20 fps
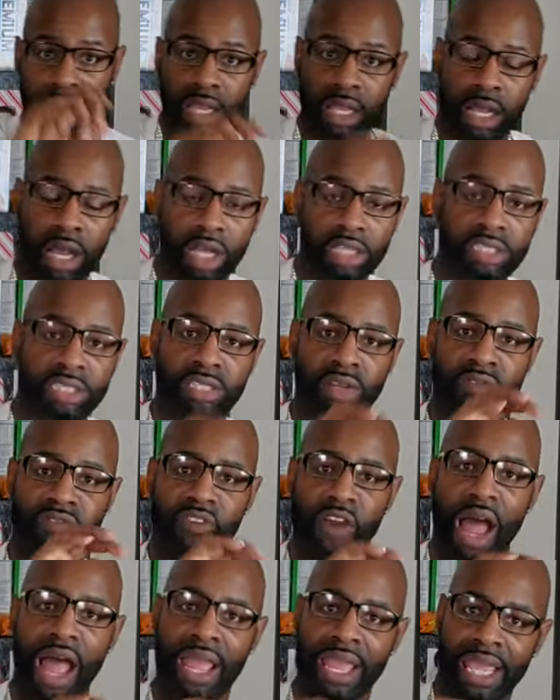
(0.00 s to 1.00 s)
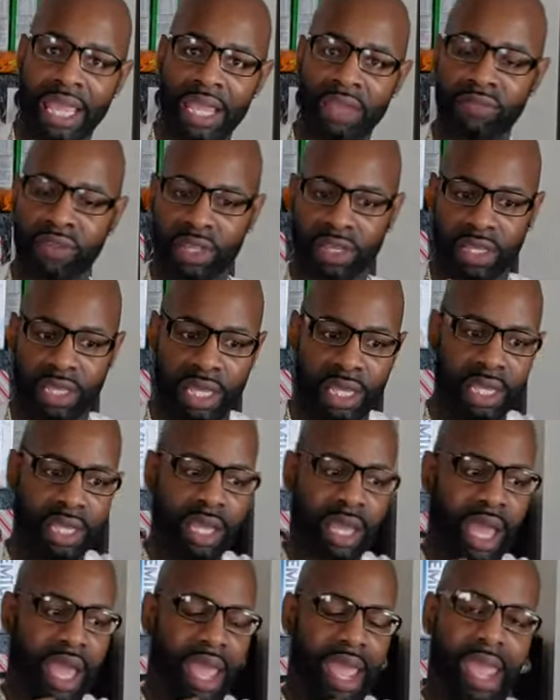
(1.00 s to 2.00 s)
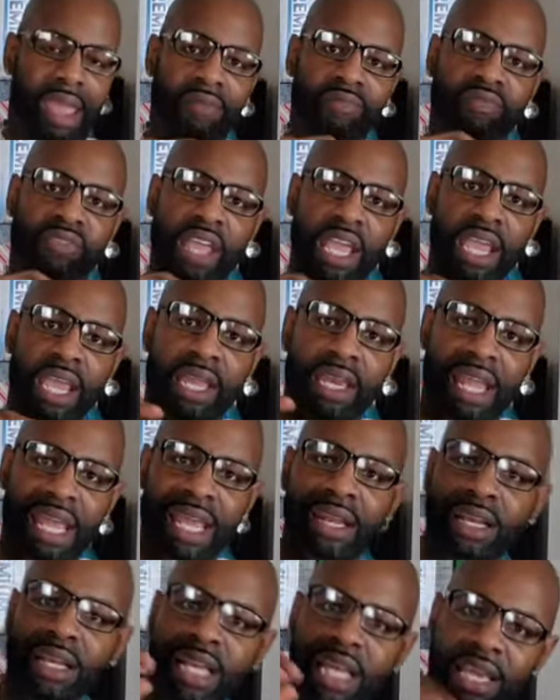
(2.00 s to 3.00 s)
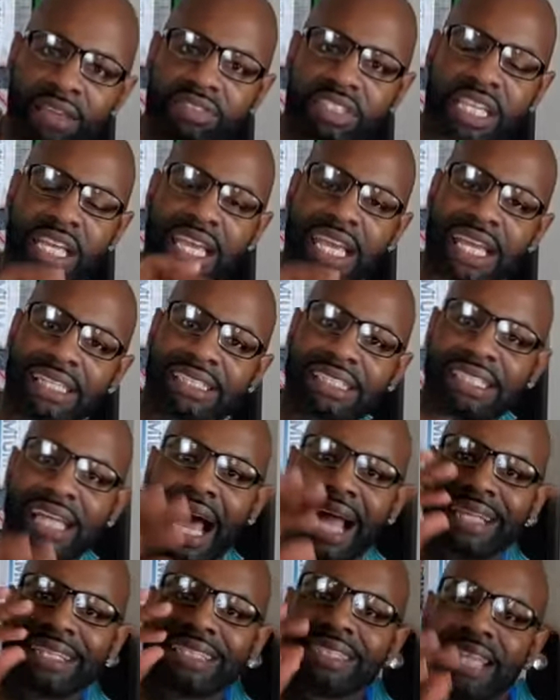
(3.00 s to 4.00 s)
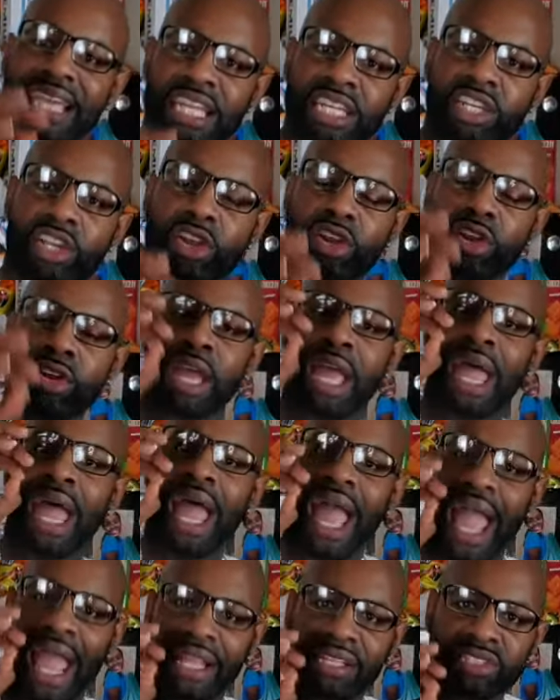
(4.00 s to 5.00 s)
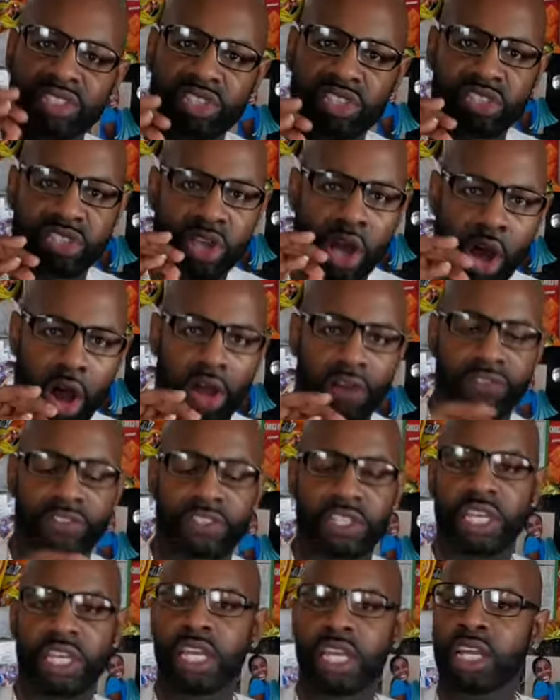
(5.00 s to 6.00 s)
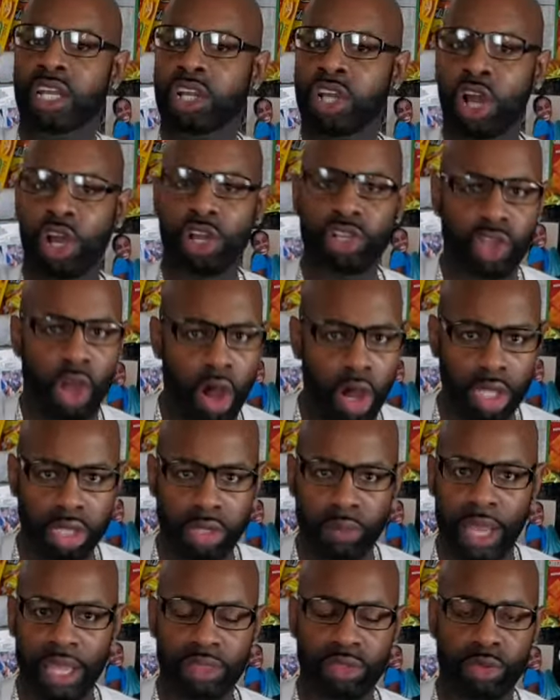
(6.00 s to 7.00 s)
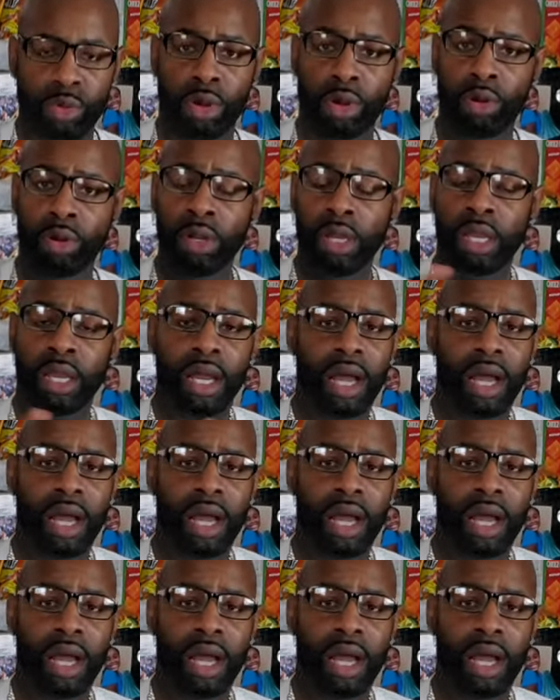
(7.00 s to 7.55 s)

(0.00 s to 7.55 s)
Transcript: cooks the fry evenly, and then it leaves the inside tender and soft, cooked all the way through.